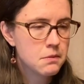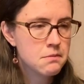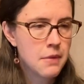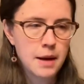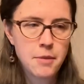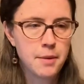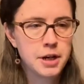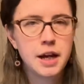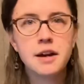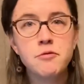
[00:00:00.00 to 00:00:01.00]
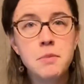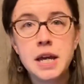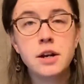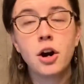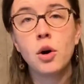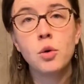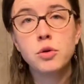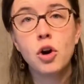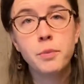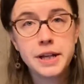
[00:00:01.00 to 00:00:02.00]
My mom and I have made our own
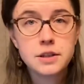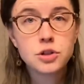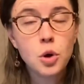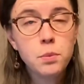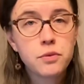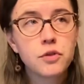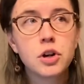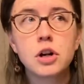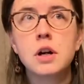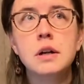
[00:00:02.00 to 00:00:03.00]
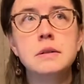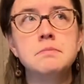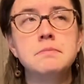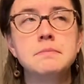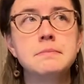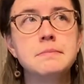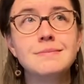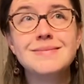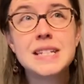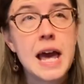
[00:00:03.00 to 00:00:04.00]
homemade soap for
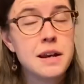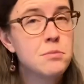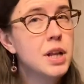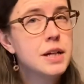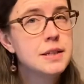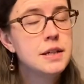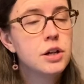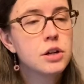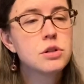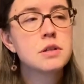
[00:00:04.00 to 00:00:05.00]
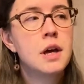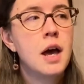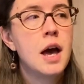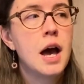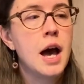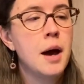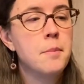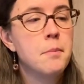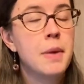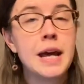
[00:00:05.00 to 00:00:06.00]
10 plus years.
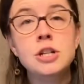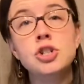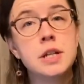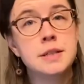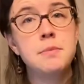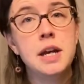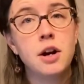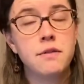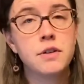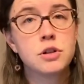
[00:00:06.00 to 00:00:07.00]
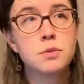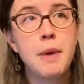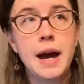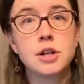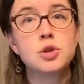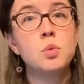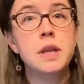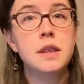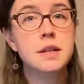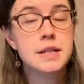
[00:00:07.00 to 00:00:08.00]
But I just made our first batch
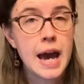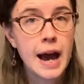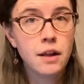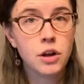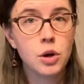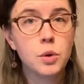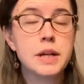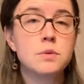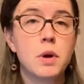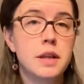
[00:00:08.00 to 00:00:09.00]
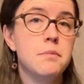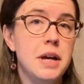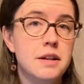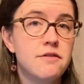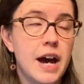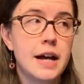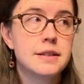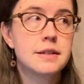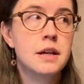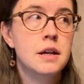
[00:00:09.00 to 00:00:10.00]
with tallow as one of the main
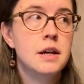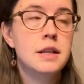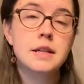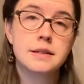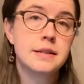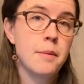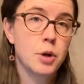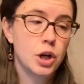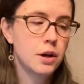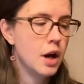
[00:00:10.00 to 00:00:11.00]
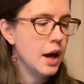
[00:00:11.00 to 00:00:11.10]
fats this summer.